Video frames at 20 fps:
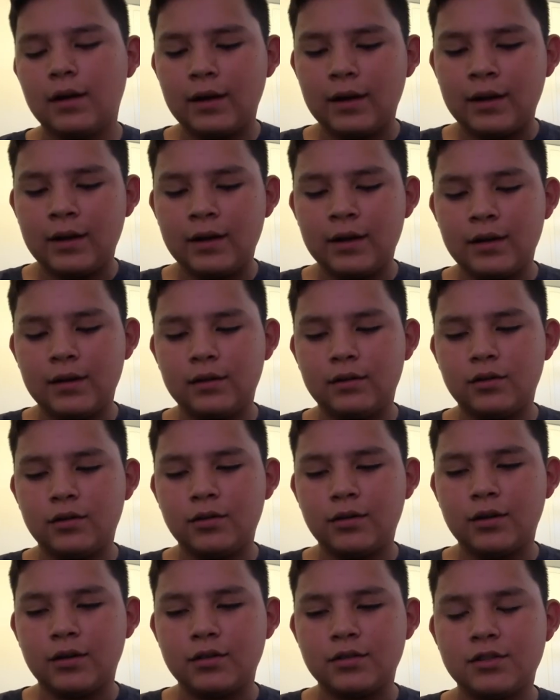And
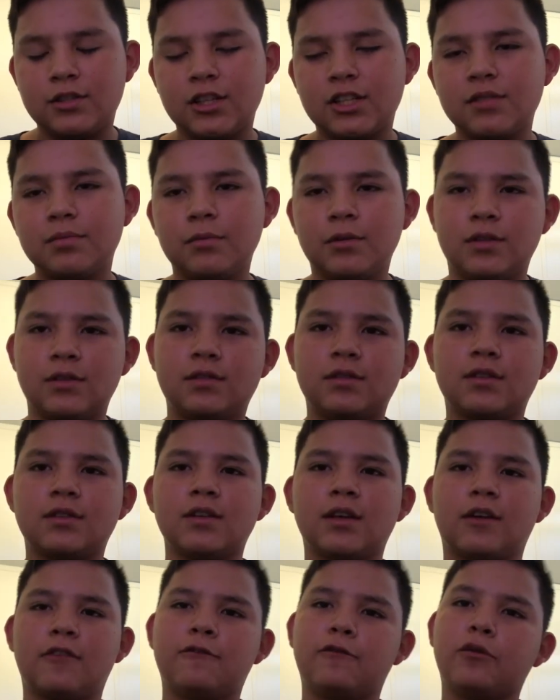around 6 months,
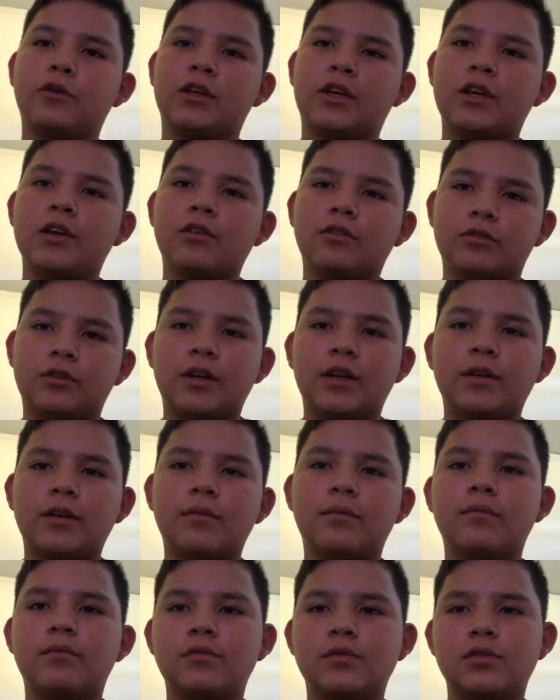it's like fully healed, right?
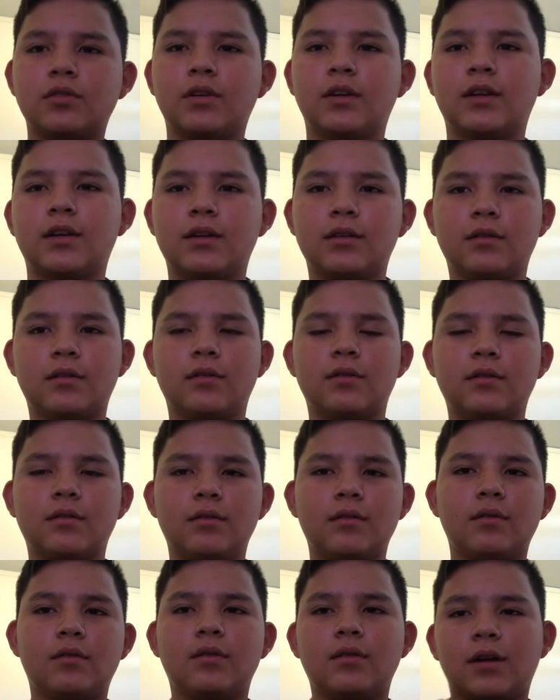So like,
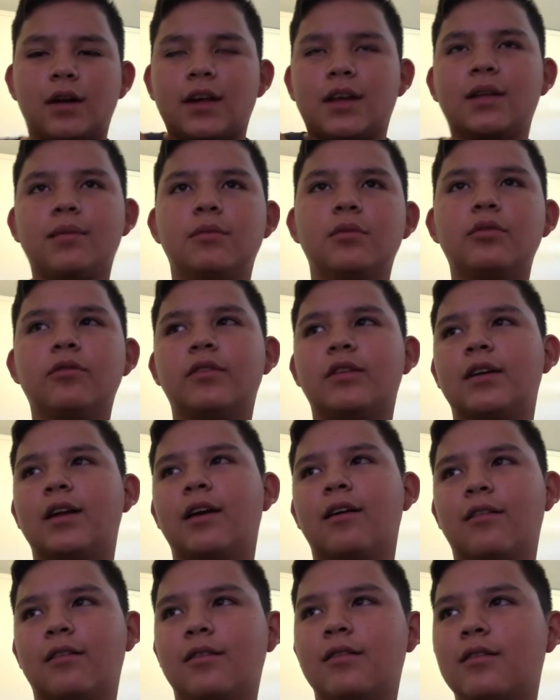I can move it
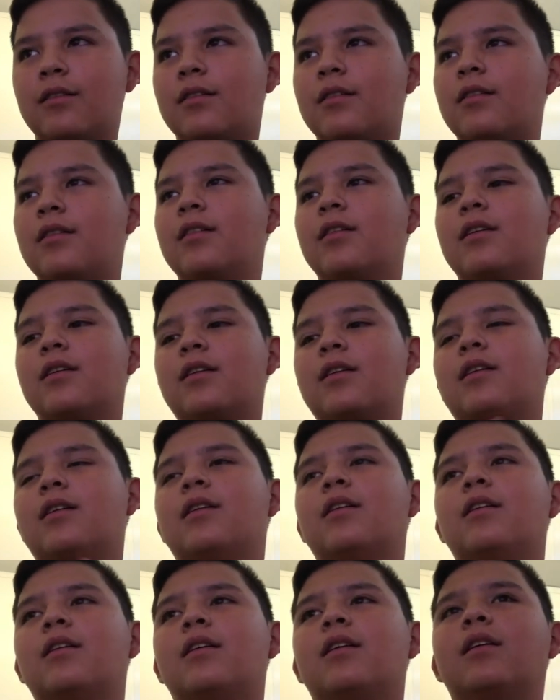now.
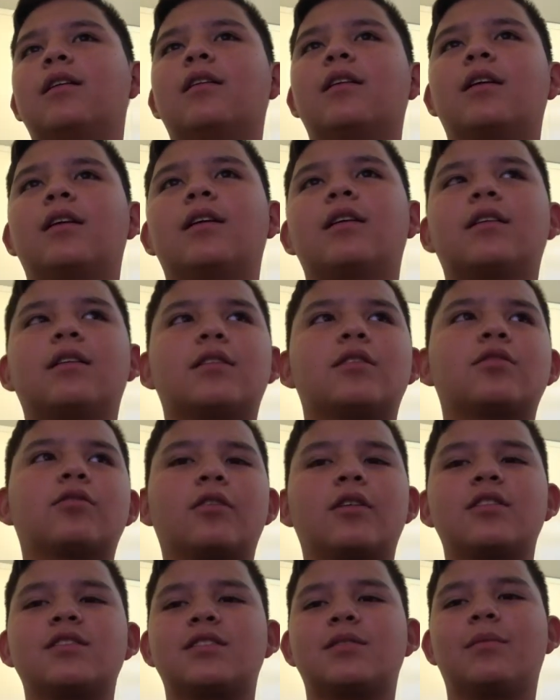And like, it's
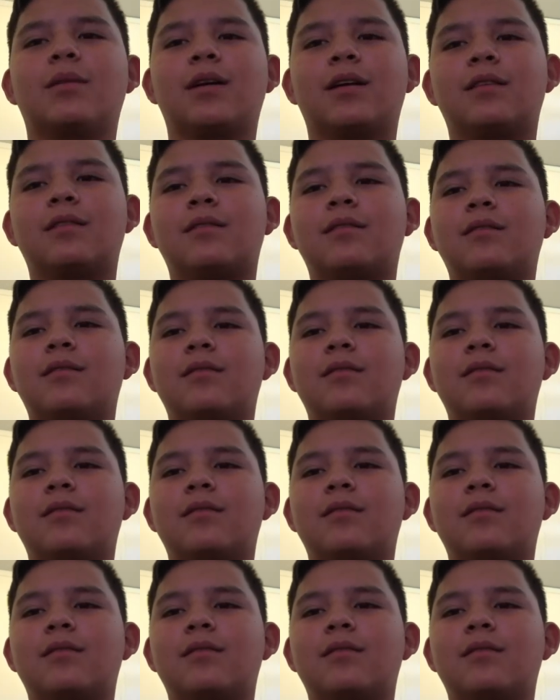crazy, man.